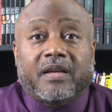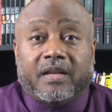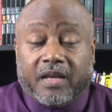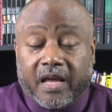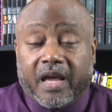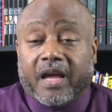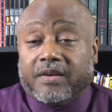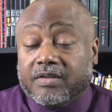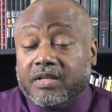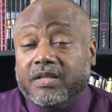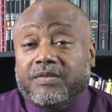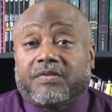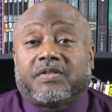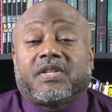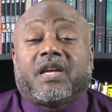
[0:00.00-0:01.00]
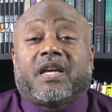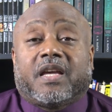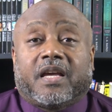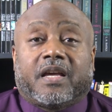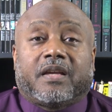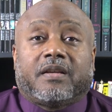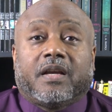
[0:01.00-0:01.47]
And they actually
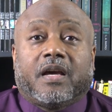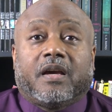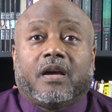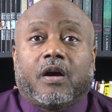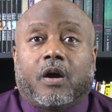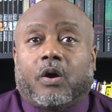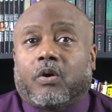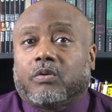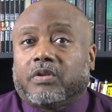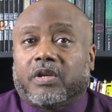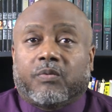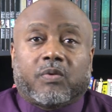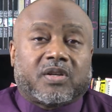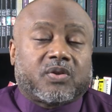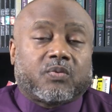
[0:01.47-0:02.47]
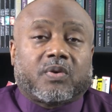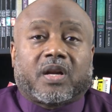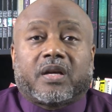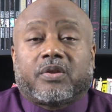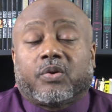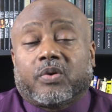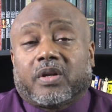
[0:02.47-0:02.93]
said, oh, it wasn't what
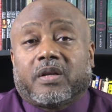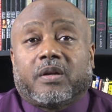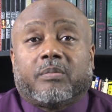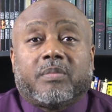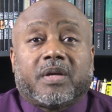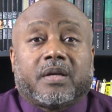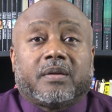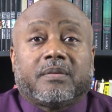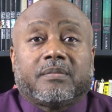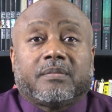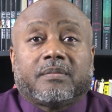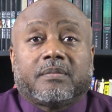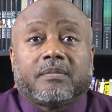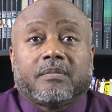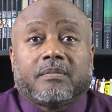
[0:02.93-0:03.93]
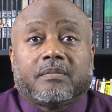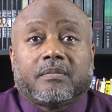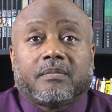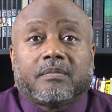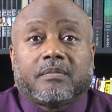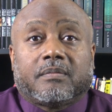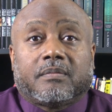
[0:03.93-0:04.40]
I thought it'd be.
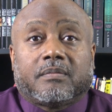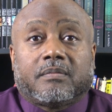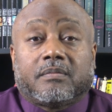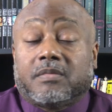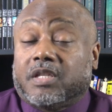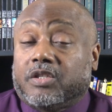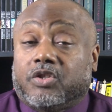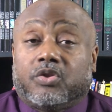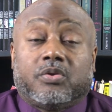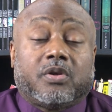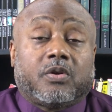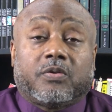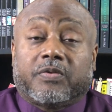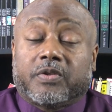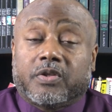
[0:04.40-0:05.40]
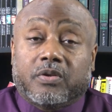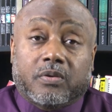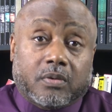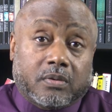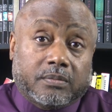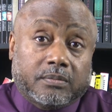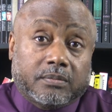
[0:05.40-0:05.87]
Did you know for
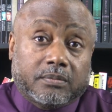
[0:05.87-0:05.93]
sure?